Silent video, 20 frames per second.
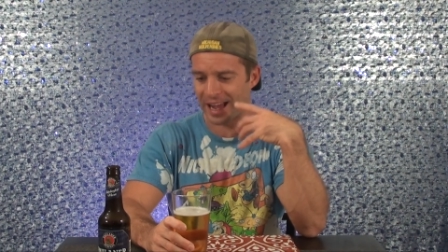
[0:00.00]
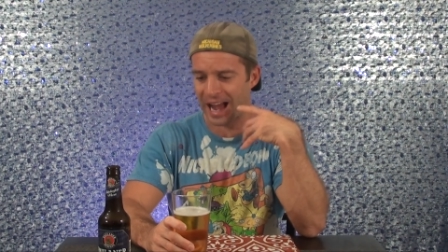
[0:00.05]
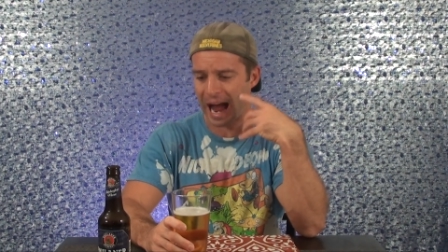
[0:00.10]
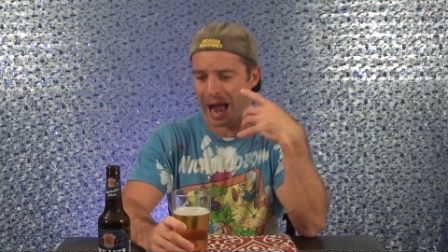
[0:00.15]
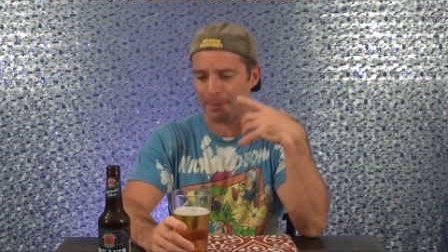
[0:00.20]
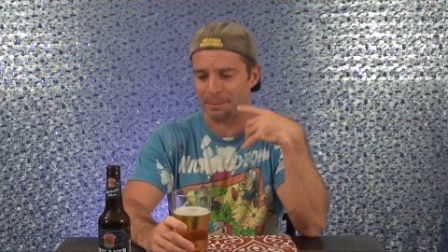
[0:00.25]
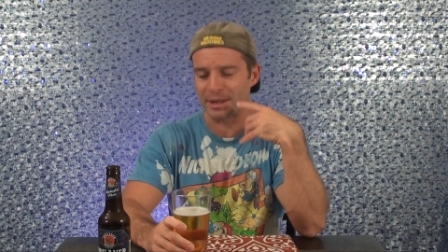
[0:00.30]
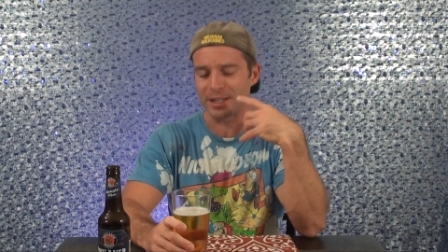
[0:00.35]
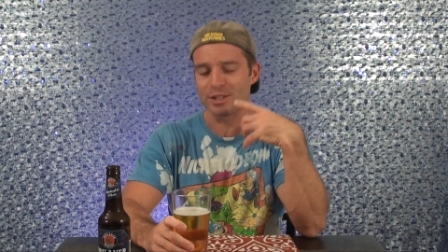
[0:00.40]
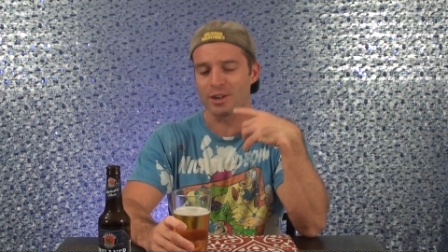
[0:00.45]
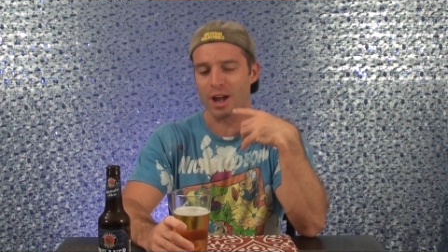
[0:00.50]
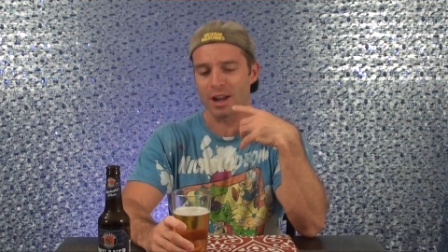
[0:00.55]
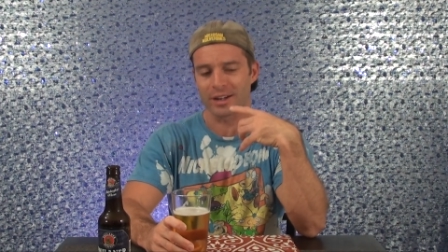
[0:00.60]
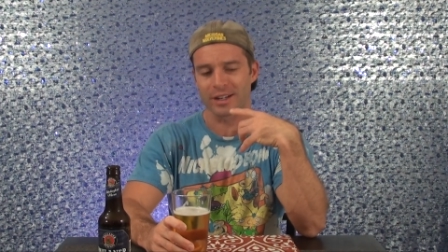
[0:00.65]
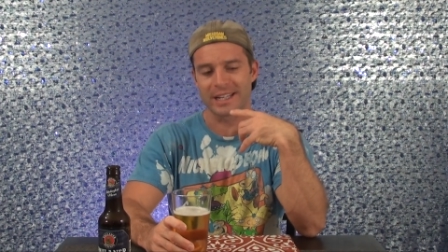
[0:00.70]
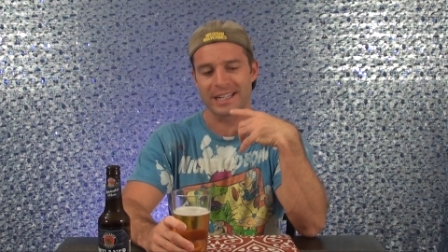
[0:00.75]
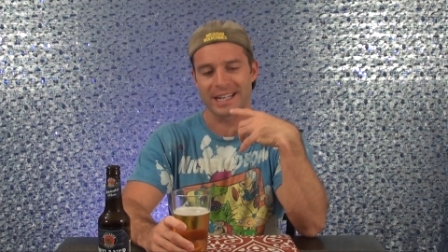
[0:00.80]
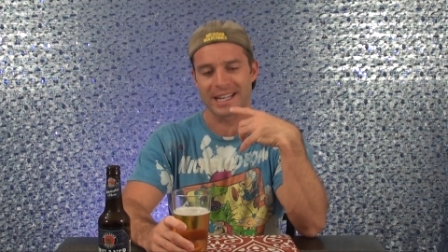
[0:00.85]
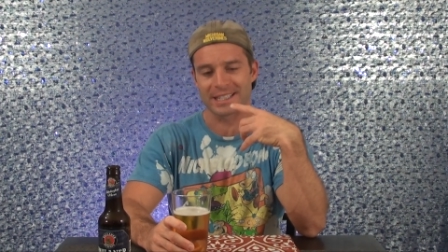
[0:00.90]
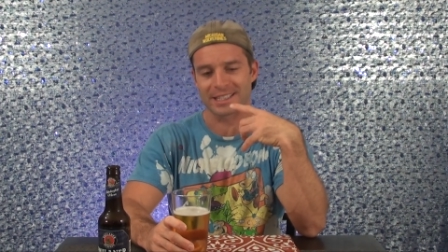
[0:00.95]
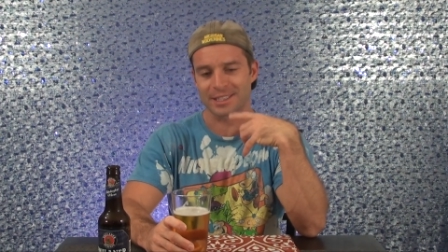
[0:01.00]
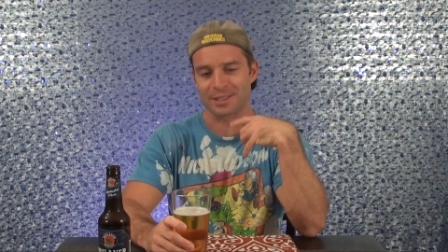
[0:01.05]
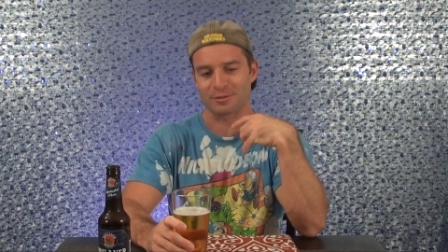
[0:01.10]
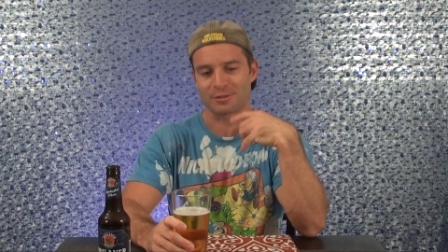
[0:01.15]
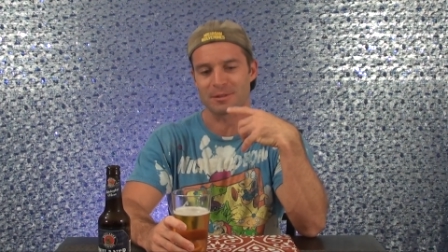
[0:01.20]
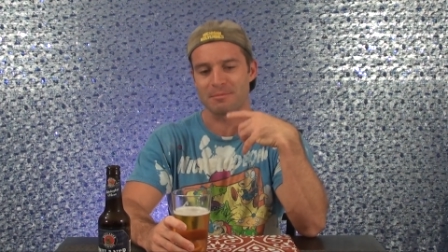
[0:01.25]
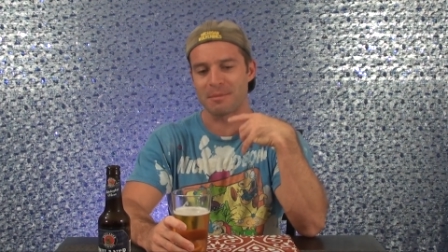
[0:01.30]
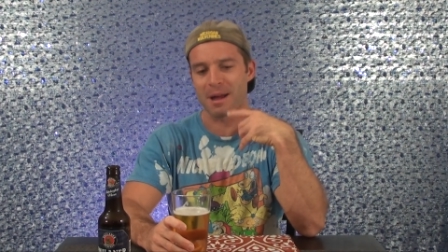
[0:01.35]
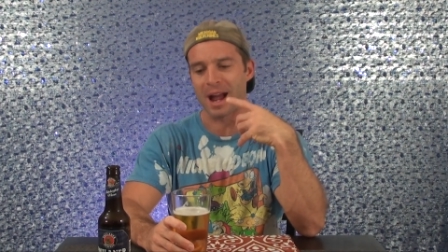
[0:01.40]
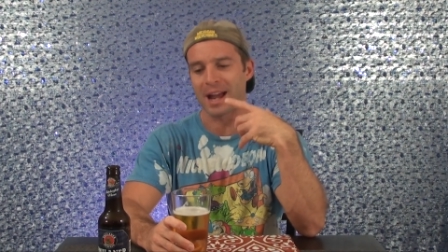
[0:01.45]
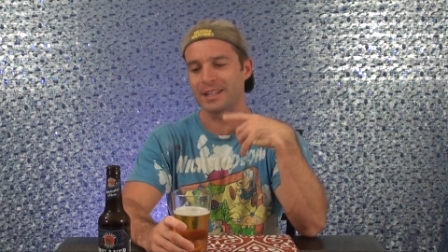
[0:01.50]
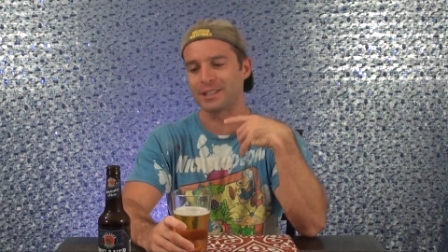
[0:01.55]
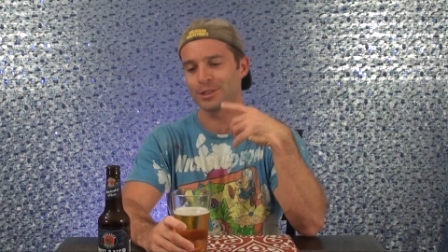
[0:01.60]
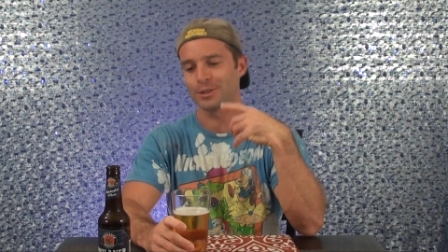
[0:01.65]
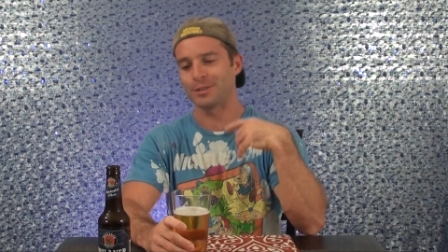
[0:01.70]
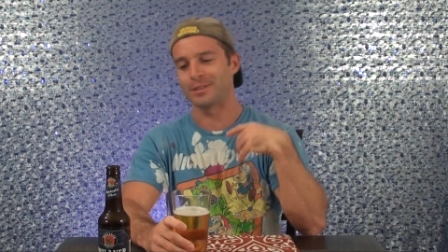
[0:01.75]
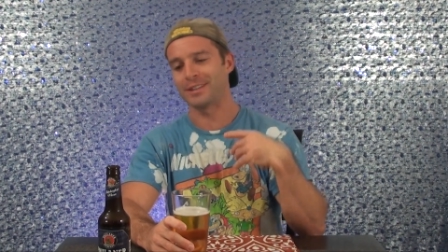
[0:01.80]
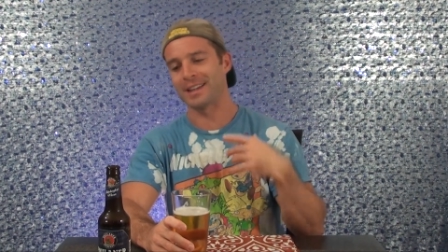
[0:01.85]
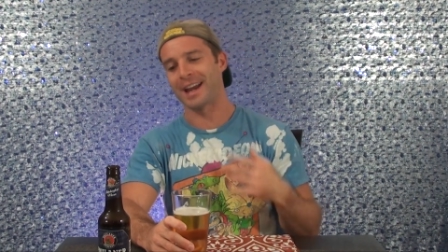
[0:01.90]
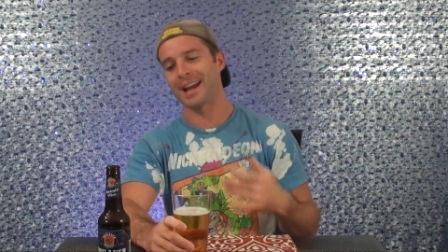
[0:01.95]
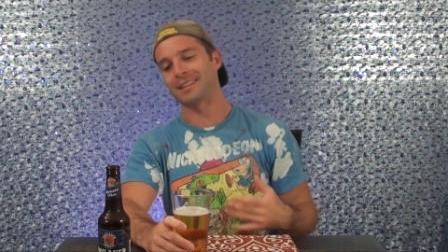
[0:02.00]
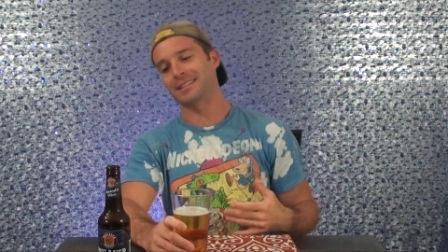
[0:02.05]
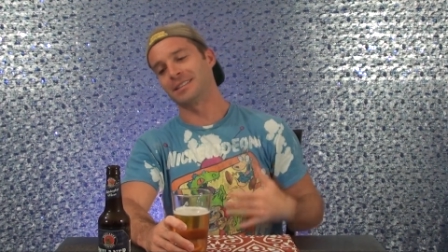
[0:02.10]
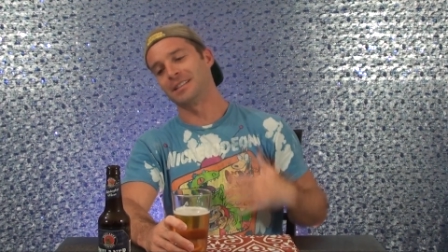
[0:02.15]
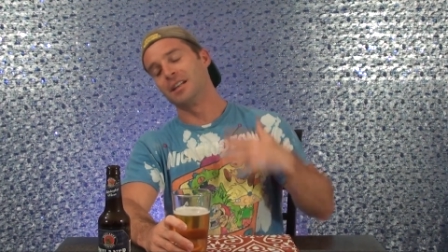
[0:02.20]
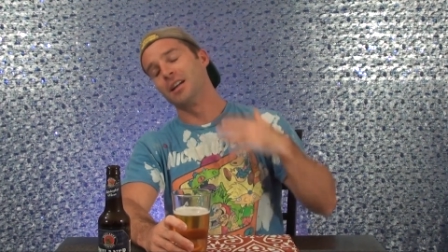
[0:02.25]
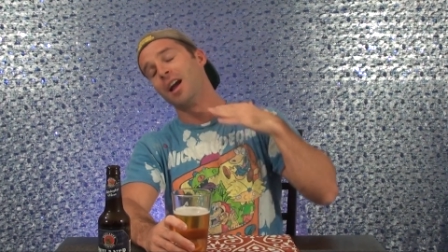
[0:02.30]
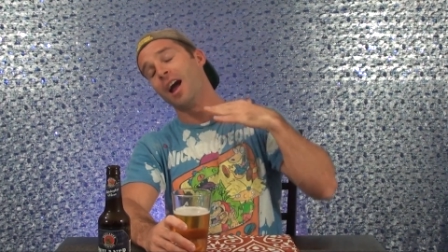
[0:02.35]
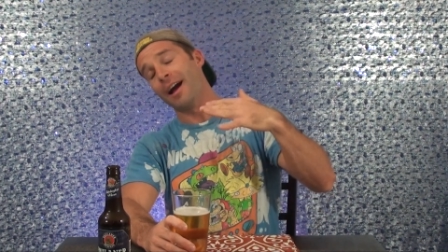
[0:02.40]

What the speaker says: hoppy nuttiness to remind you that